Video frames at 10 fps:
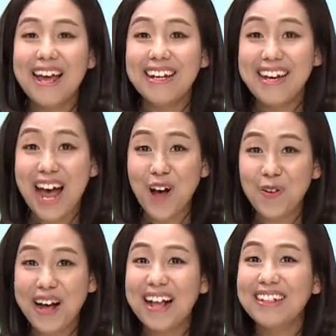Now,
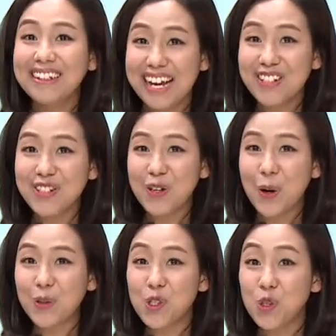let's
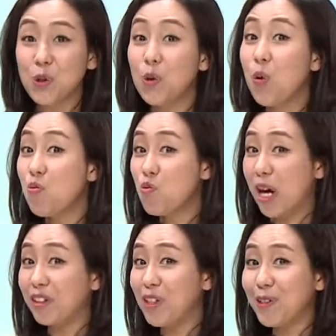go to
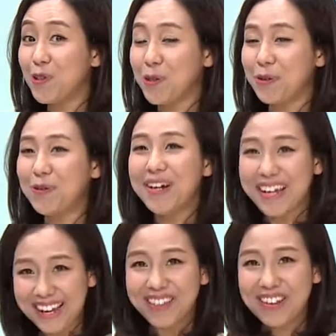what you do
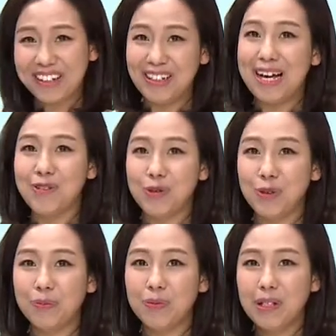in the
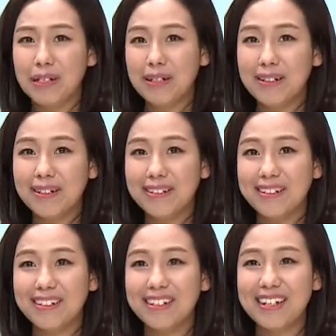classroom.
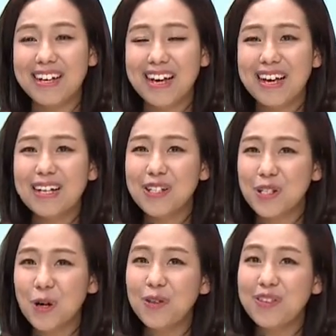
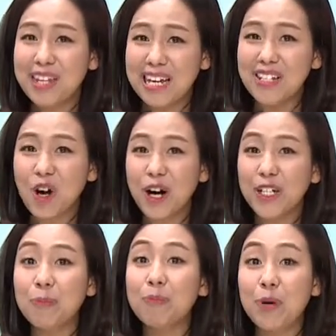So these are
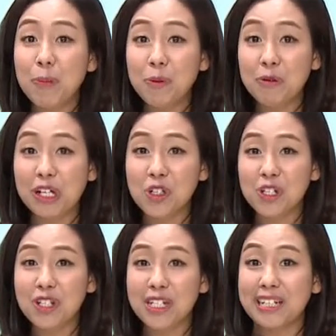the
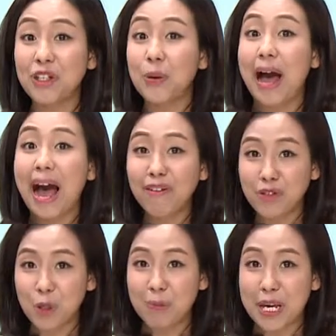preparations that you have
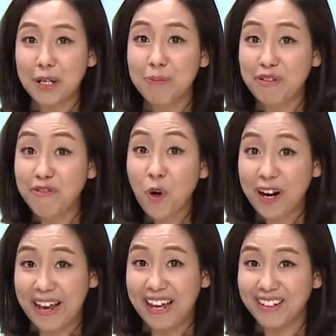to make
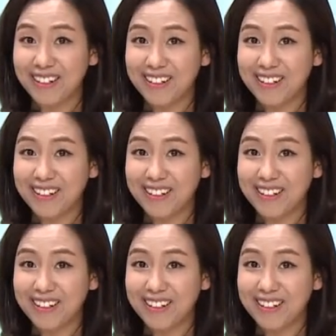beforehand.